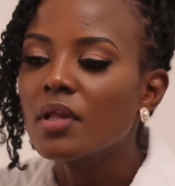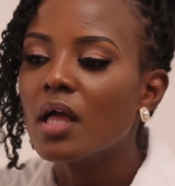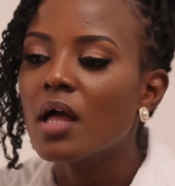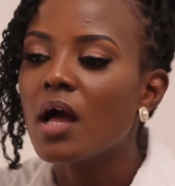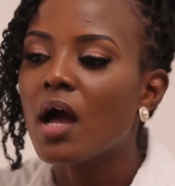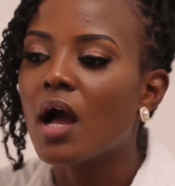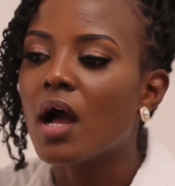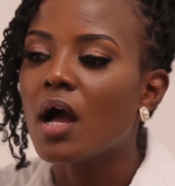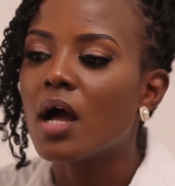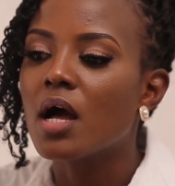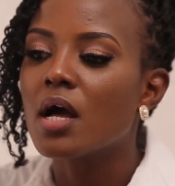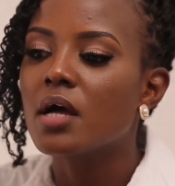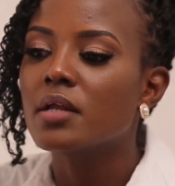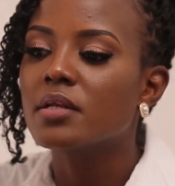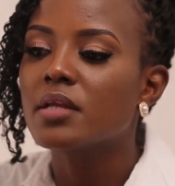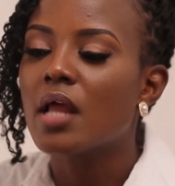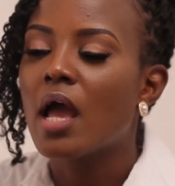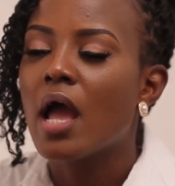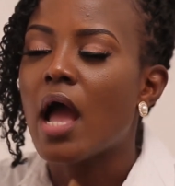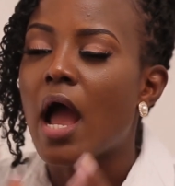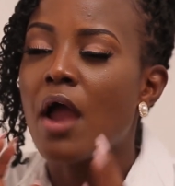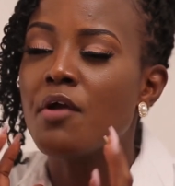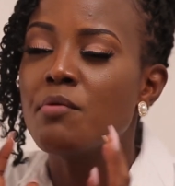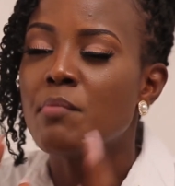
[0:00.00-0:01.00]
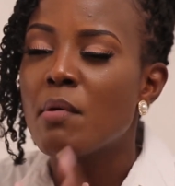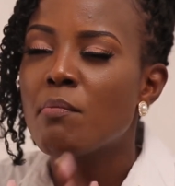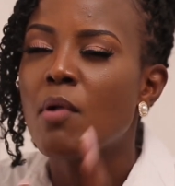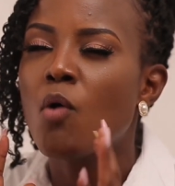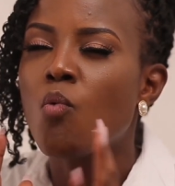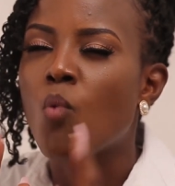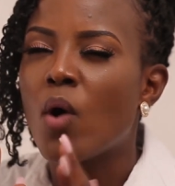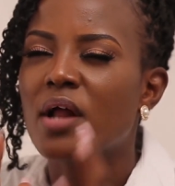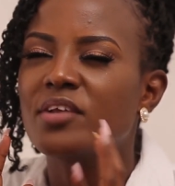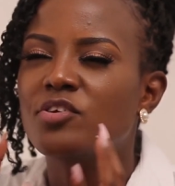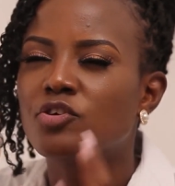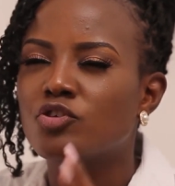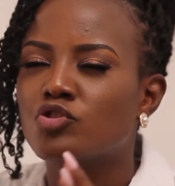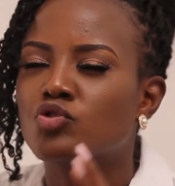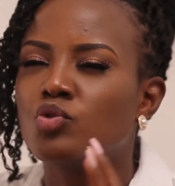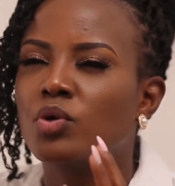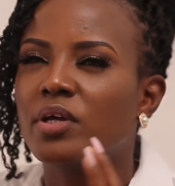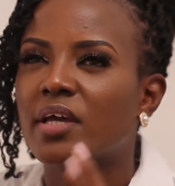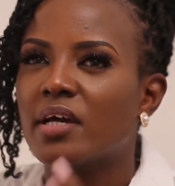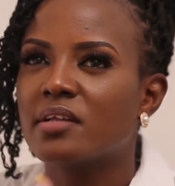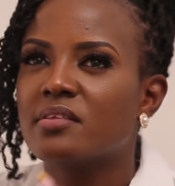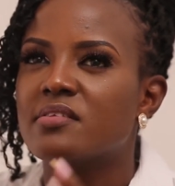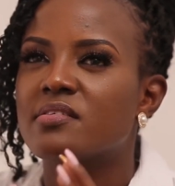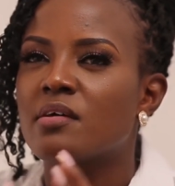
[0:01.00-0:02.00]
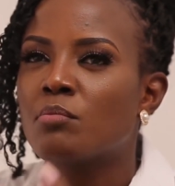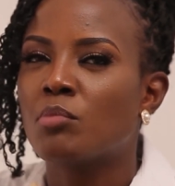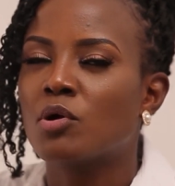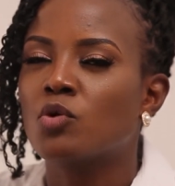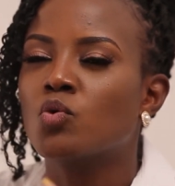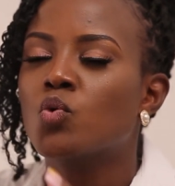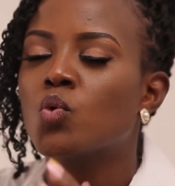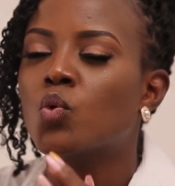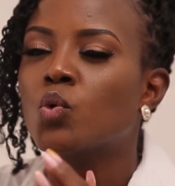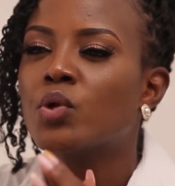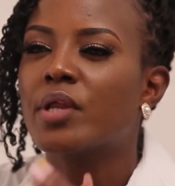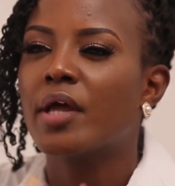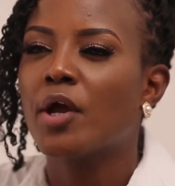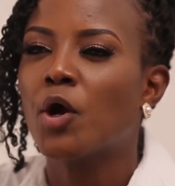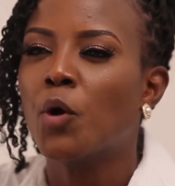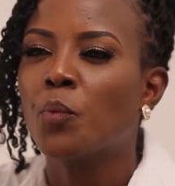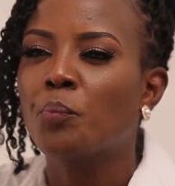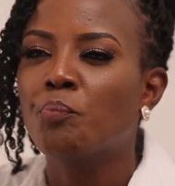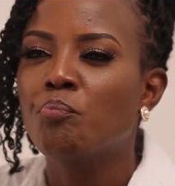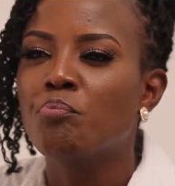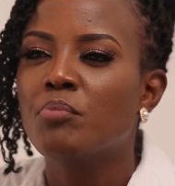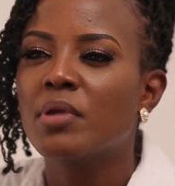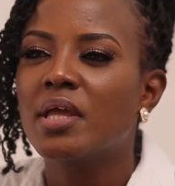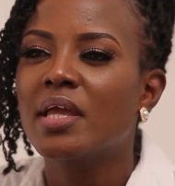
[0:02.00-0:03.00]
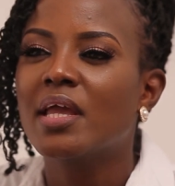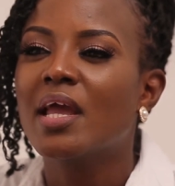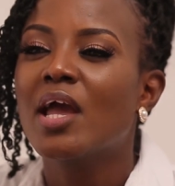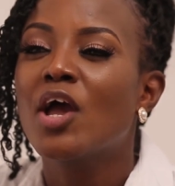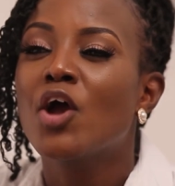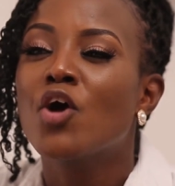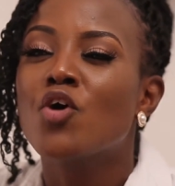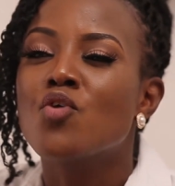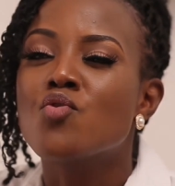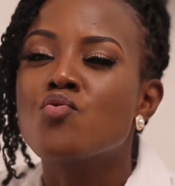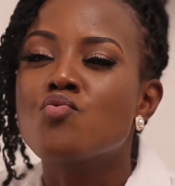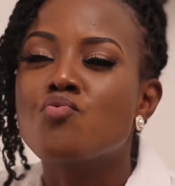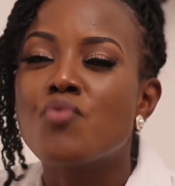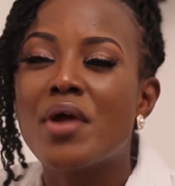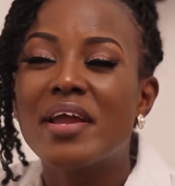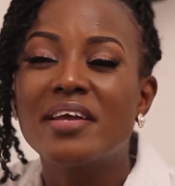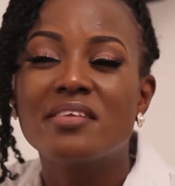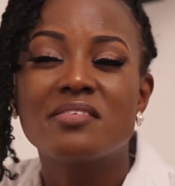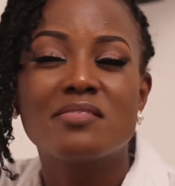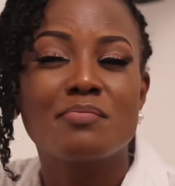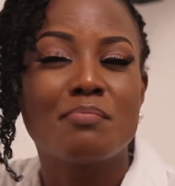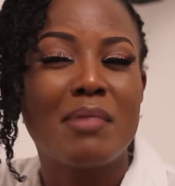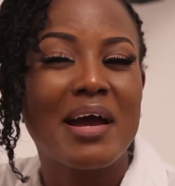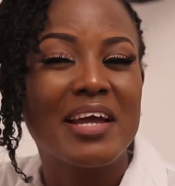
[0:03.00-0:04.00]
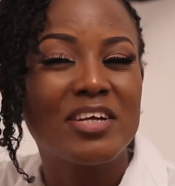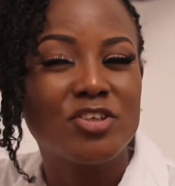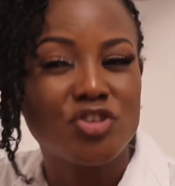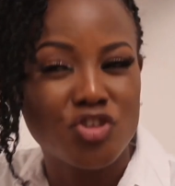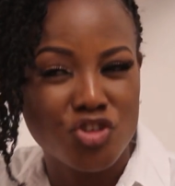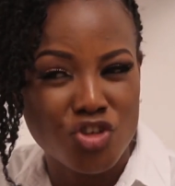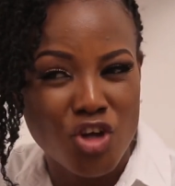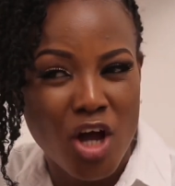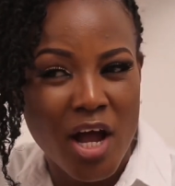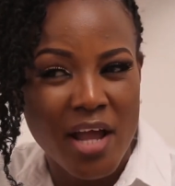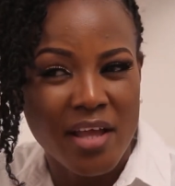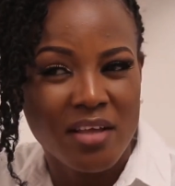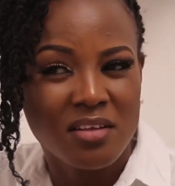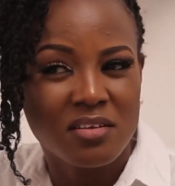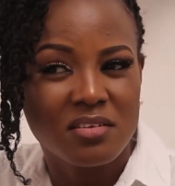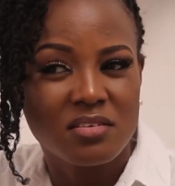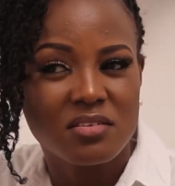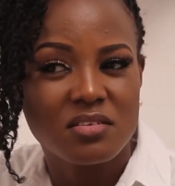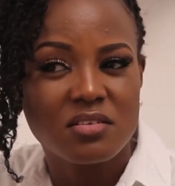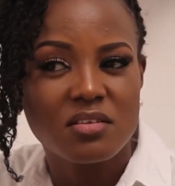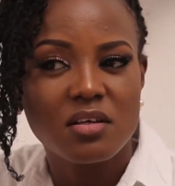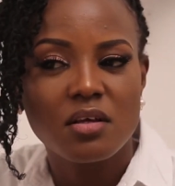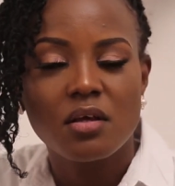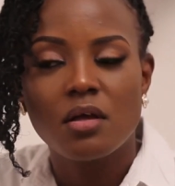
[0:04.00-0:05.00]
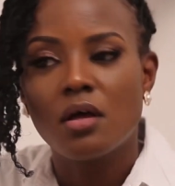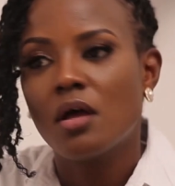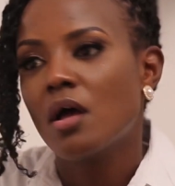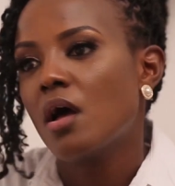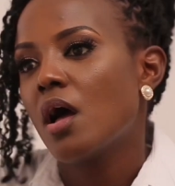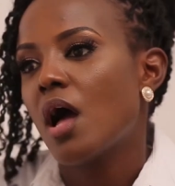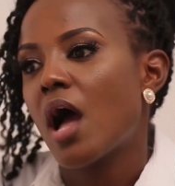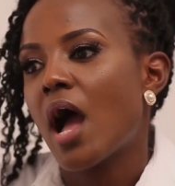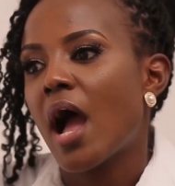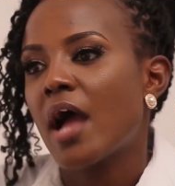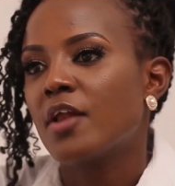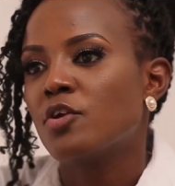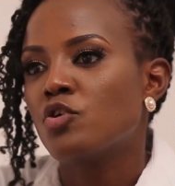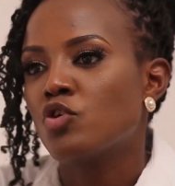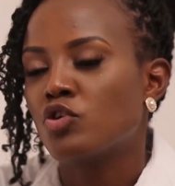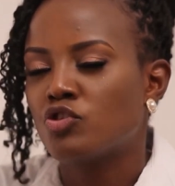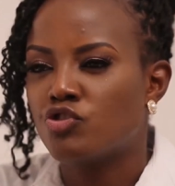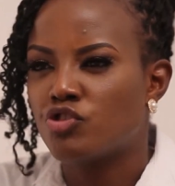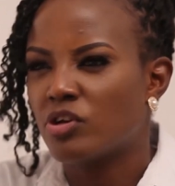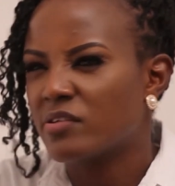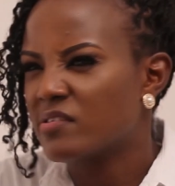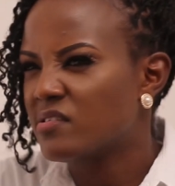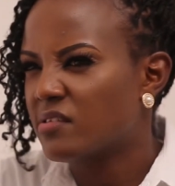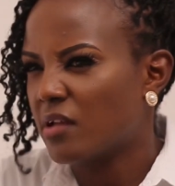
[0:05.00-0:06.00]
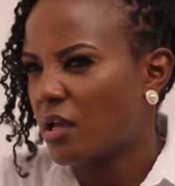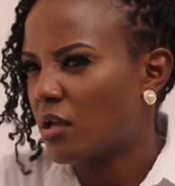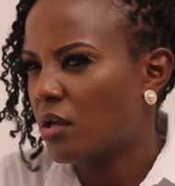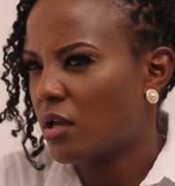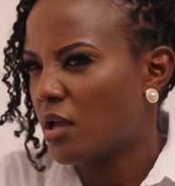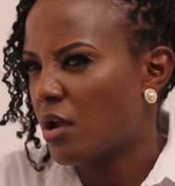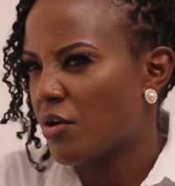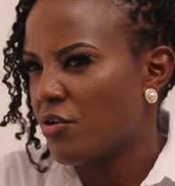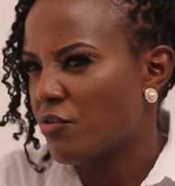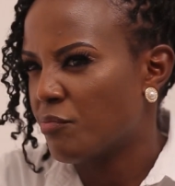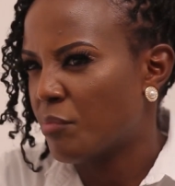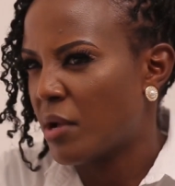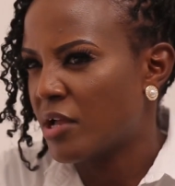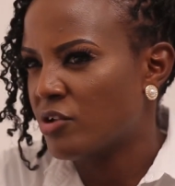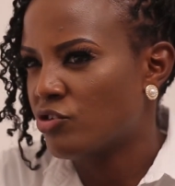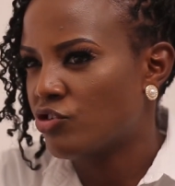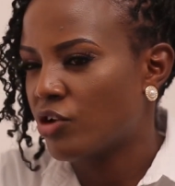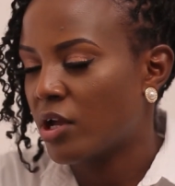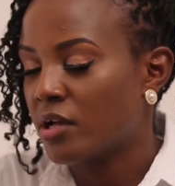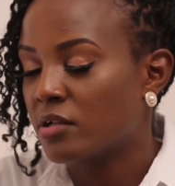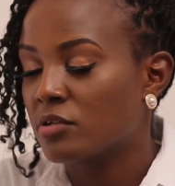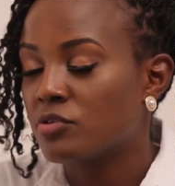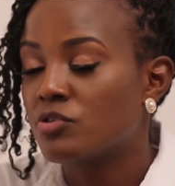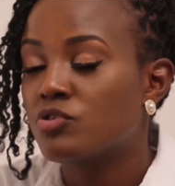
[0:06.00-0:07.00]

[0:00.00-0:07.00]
And I remember wanting to get someone who could help me raise my child and not just take care of my child.